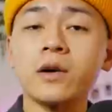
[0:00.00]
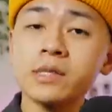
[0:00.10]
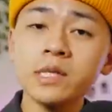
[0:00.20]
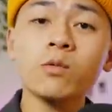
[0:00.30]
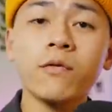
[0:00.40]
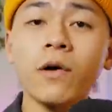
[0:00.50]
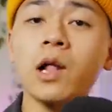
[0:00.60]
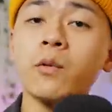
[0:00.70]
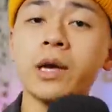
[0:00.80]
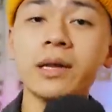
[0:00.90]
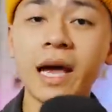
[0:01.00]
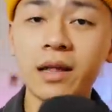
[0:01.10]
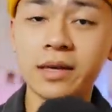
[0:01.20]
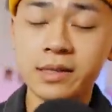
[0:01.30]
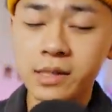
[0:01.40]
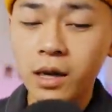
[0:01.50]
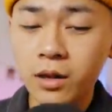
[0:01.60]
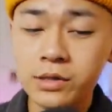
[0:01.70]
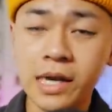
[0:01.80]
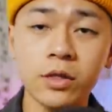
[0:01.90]
Now, since we're following analogous
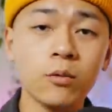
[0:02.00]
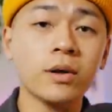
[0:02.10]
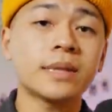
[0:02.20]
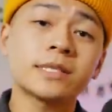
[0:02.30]
colors, I threw on